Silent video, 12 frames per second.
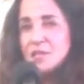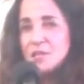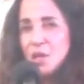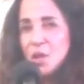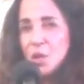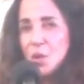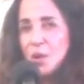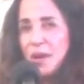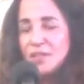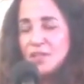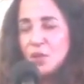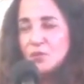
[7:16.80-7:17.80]
So
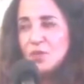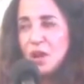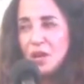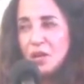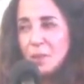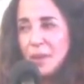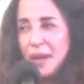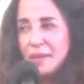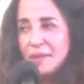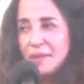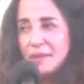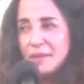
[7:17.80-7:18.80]
I don't talk
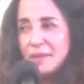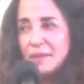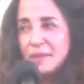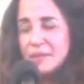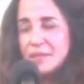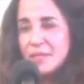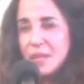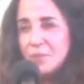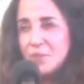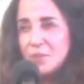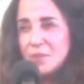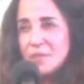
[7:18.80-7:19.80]
about it
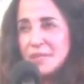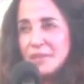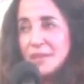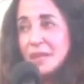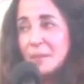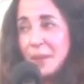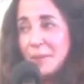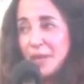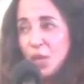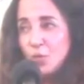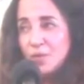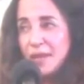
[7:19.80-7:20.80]
except from the not about
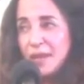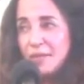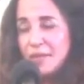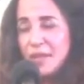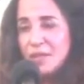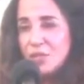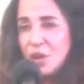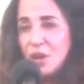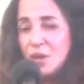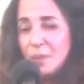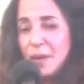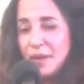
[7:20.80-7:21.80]
my own death. I
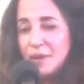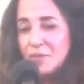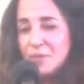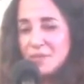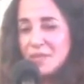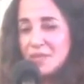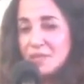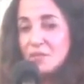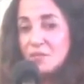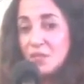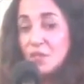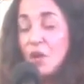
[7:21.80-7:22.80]
talk about it from the sense
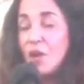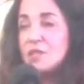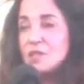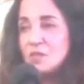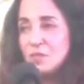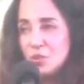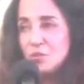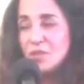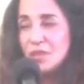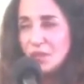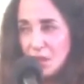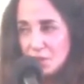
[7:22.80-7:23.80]
of the loss of
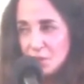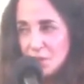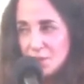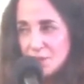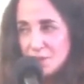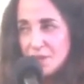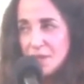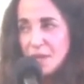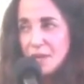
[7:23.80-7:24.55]
losing loved ones.